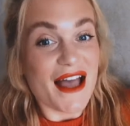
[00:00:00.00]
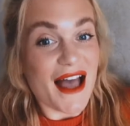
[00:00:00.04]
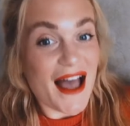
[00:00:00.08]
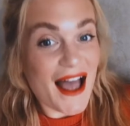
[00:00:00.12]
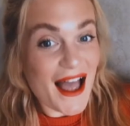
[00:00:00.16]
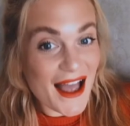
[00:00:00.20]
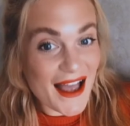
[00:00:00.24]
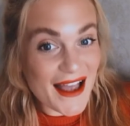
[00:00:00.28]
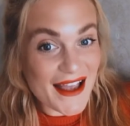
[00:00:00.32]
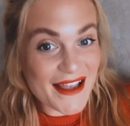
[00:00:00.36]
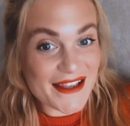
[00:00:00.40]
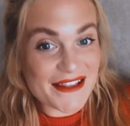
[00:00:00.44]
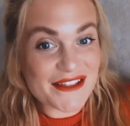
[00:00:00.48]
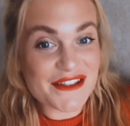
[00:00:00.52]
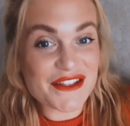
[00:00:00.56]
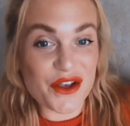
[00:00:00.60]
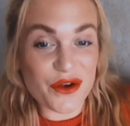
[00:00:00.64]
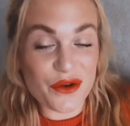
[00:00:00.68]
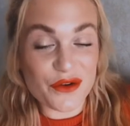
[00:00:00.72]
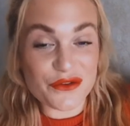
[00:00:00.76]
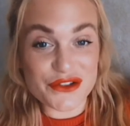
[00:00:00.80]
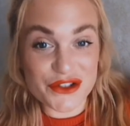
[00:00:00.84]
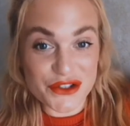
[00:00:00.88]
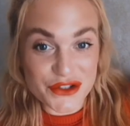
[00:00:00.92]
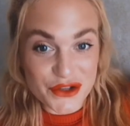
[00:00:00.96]
Hi, so
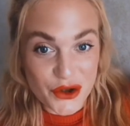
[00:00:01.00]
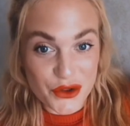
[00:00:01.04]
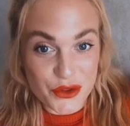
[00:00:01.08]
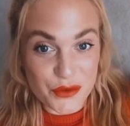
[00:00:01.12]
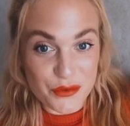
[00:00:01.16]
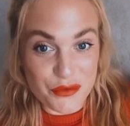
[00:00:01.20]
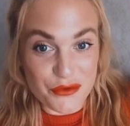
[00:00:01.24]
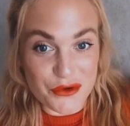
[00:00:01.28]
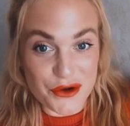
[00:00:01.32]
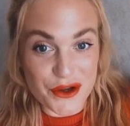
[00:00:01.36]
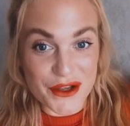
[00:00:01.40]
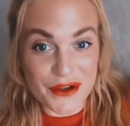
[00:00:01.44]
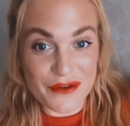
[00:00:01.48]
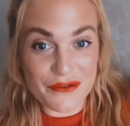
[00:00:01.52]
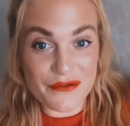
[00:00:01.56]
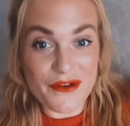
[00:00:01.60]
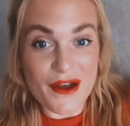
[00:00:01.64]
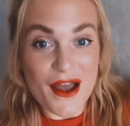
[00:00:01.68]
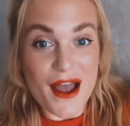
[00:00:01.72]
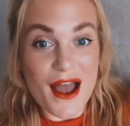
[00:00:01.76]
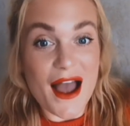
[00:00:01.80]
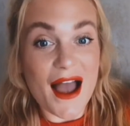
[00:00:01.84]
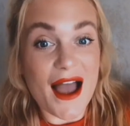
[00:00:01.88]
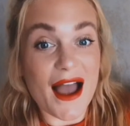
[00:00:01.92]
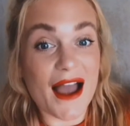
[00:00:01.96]
I've just got the brief.
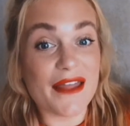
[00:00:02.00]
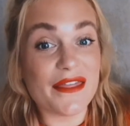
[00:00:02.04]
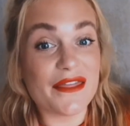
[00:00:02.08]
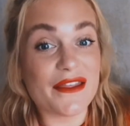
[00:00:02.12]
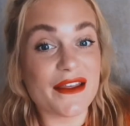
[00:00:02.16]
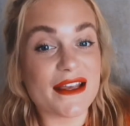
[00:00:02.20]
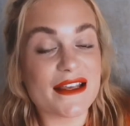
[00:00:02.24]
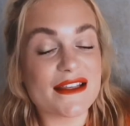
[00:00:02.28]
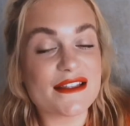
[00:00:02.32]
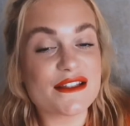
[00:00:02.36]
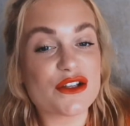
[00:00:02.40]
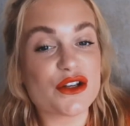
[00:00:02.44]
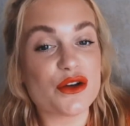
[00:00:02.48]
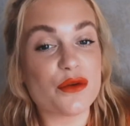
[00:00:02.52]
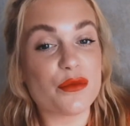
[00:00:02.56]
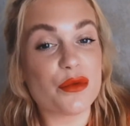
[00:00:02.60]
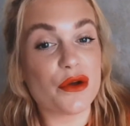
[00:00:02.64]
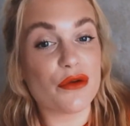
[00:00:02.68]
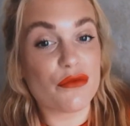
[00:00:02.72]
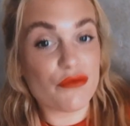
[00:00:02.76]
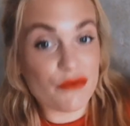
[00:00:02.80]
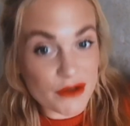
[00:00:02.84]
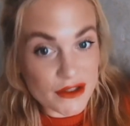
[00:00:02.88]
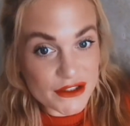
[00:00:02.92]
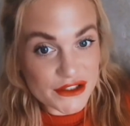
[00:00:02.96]
I think it's going to be a
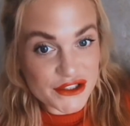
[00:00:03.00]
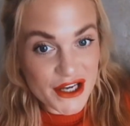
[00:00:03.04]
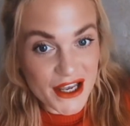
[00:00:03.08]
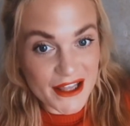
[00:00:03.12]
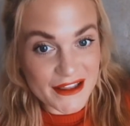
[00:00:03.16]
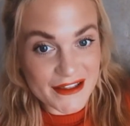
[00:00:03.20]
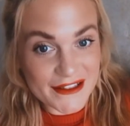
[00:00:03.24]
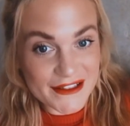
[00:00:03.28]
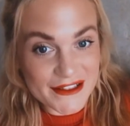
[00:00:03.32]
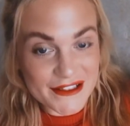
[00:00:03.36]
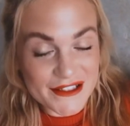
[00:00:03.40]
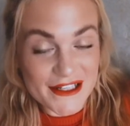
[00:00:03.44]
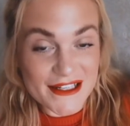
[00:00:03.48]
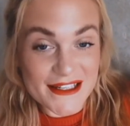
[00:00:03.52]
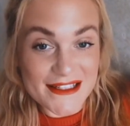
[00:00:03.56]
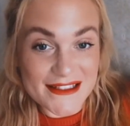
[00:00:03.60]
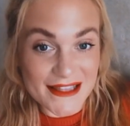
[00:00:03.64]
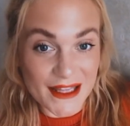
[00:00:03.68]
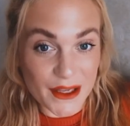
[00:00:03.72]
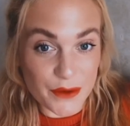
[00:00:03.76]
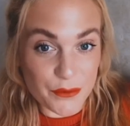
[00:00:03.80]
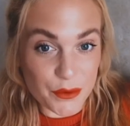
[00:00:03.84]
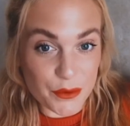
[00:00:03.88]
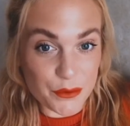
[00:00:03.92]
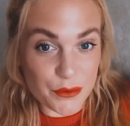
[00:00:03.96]
real challenge. It's
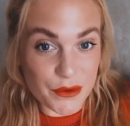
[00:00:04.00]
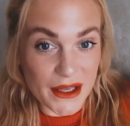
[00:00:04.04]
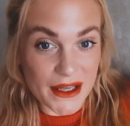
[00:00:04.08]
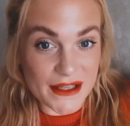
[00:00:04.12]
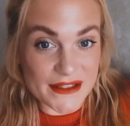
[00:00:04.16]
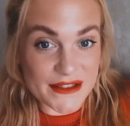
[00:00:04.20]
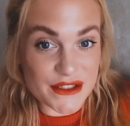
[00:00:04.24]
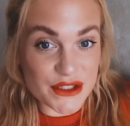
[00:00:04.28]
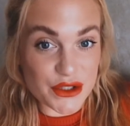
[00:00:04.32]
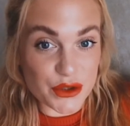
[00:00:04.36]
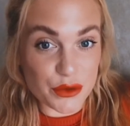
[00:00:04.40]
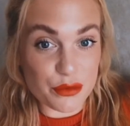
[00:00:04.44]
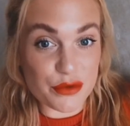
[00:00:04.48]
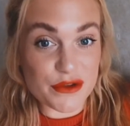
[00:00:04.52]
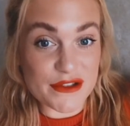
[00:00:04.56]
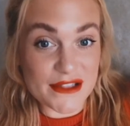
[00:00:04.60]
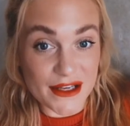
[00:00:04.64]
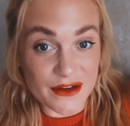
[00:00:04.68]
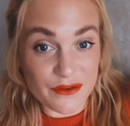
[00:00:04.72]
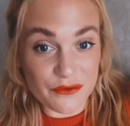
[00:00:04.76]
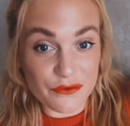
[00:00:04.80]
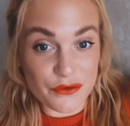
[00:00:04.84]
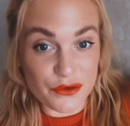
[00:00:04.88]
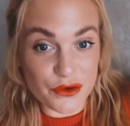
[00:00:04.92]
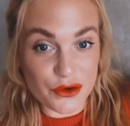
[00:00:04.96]
like when we had to present
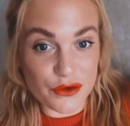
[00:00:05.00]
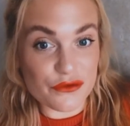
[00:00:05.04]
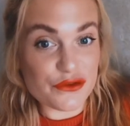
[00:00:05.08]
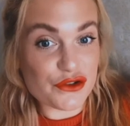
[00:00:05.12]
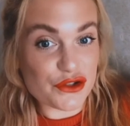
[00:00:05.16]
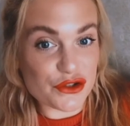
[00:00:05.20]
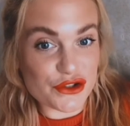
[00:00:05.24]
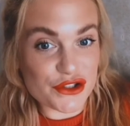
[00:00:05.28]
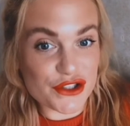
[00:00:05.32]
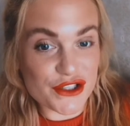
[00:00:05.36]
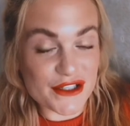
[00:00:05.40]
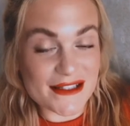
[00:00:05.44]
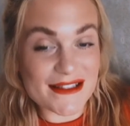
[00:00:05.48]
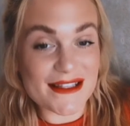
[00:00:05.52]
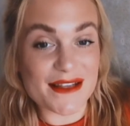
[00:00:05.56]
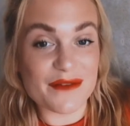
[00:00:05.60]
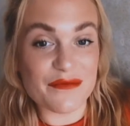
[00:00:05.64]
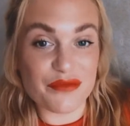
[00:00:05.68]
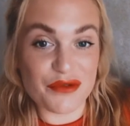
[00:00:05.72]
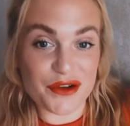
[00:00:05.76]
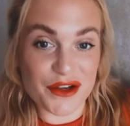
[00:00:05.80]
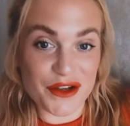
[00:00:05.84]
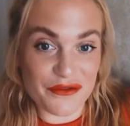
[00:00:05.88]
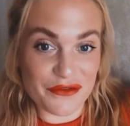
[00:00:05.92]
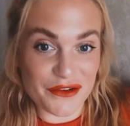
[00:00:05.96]
in front of judges in
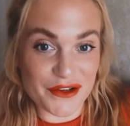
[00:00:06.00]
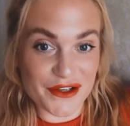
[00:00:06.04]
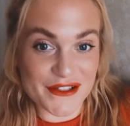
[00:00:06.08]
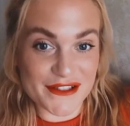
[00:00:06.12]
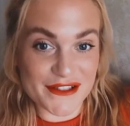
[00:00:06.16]
previous